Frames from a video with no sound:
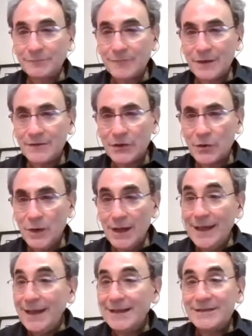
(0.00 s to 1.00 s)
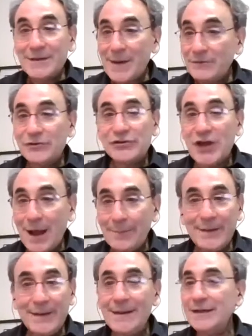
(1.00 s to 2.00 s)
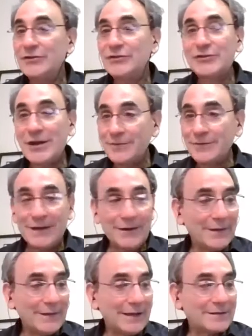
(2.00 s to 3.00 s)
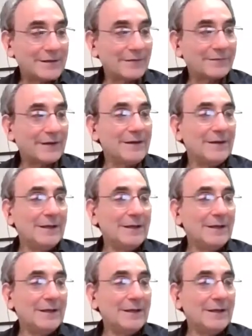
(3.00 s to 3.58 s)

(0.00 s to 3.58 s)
So it's about shopping and sharing and all that stuff, right?